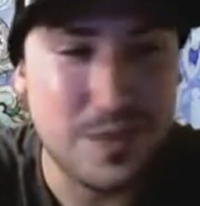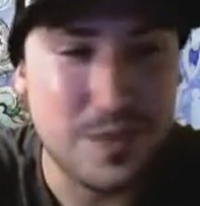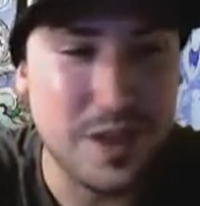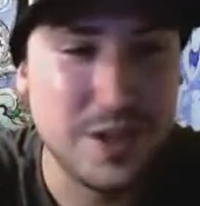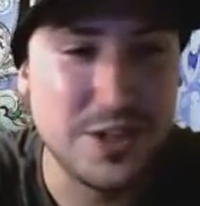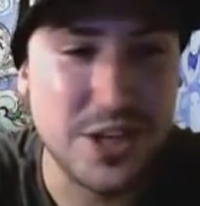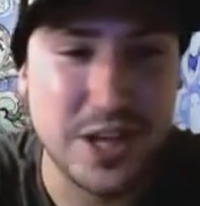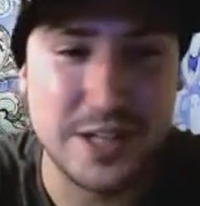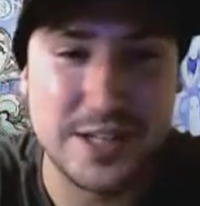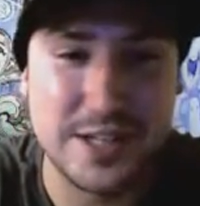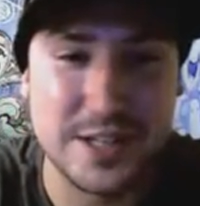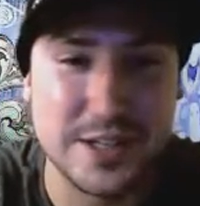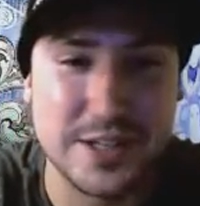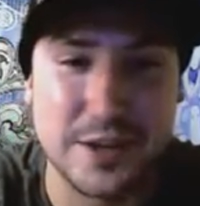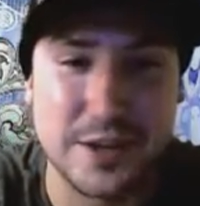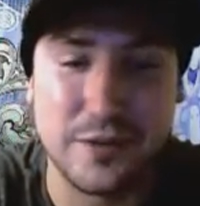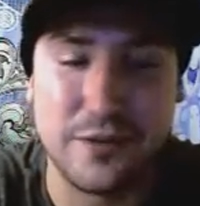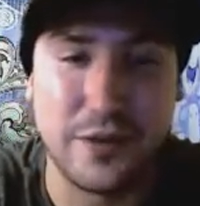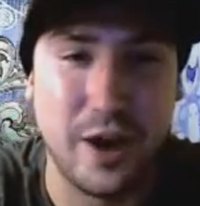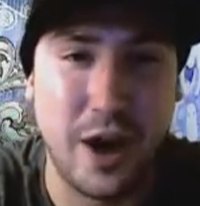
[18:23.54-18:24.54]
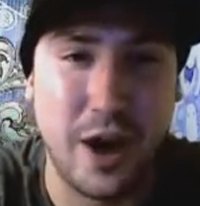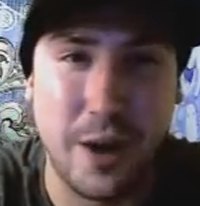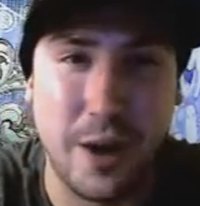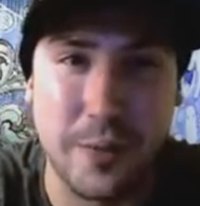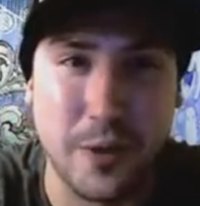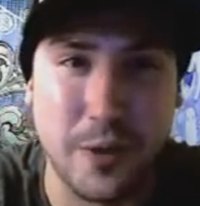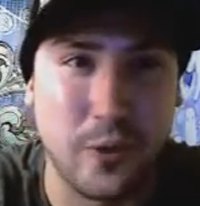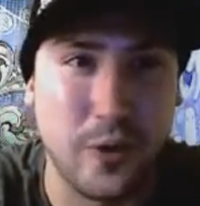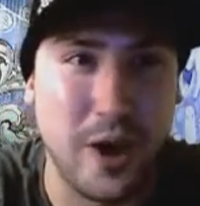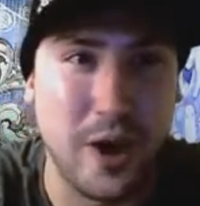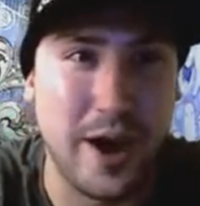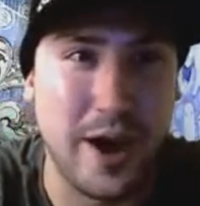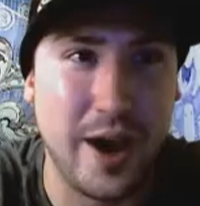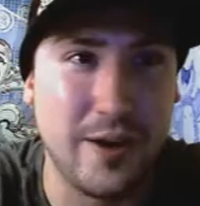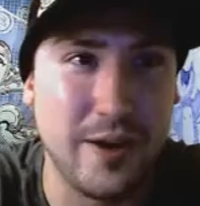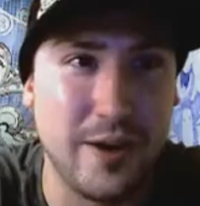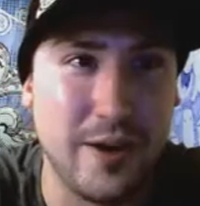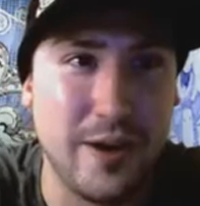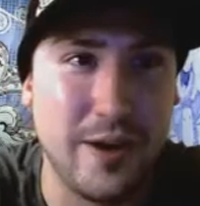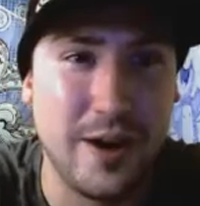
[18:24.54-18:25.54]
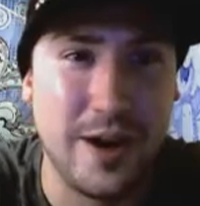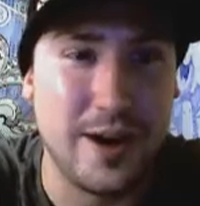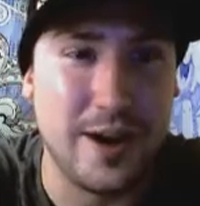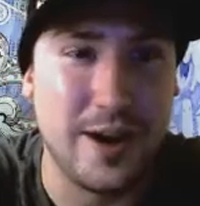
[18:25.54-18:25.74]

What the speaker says: Jason's a phenomenal rider.